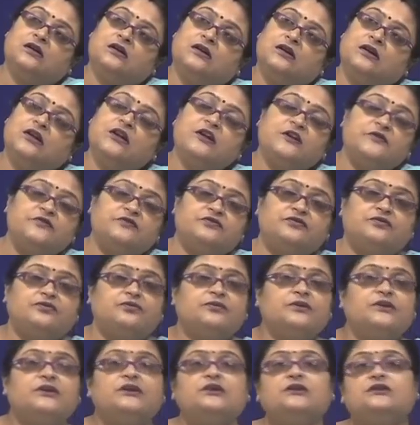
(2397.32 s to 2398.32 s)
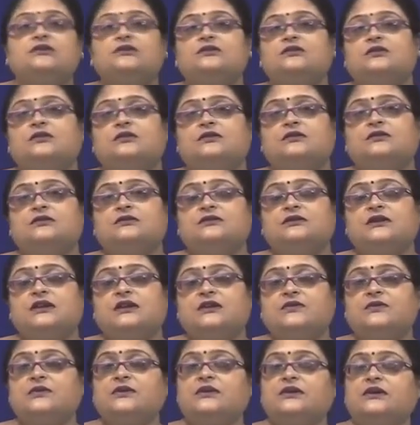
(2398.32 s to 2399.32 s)
if we
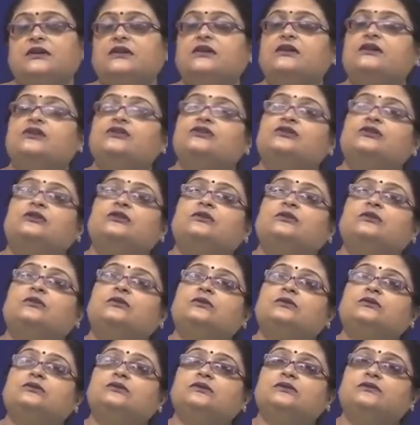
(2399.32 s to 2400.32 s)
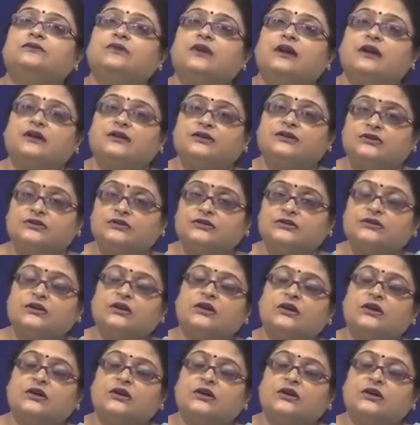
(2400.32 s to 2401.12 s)
take an initial course of action,